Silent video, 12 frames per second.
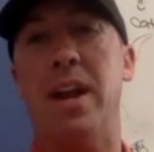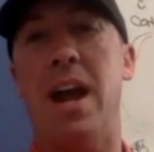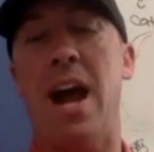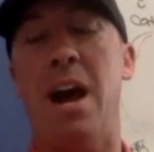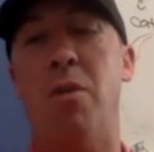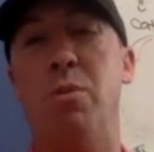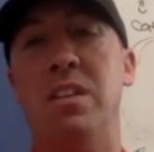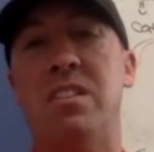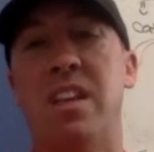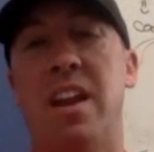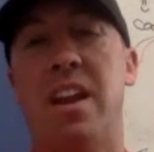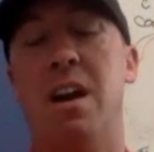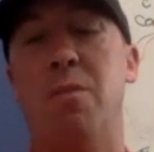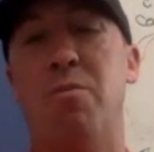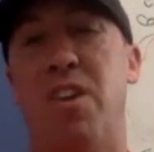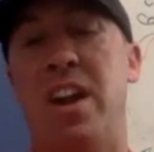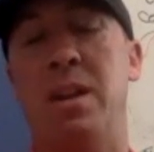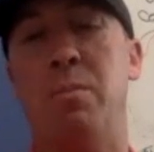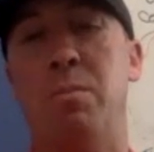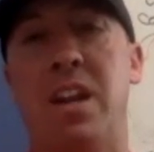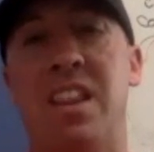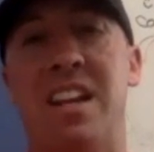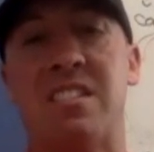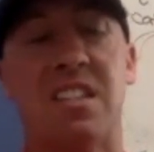how we set it up for anybody
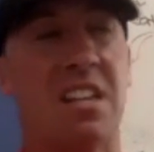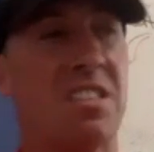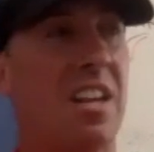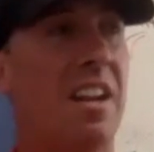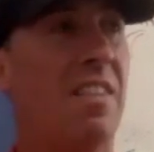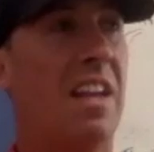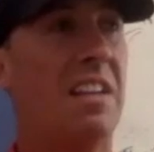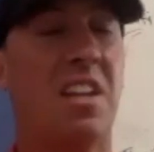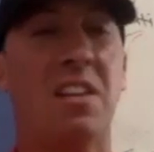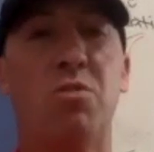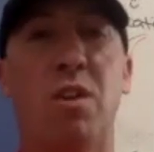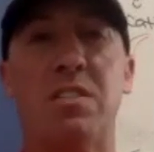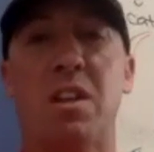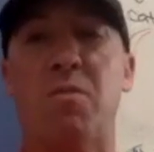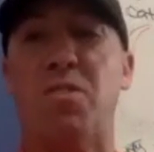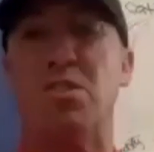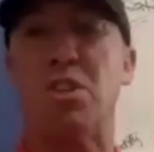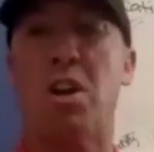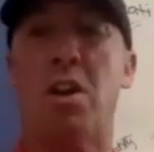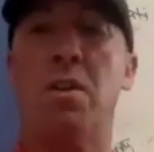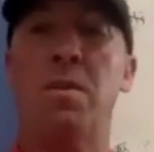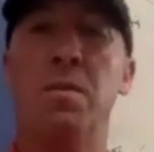that's listening that's interested for sure.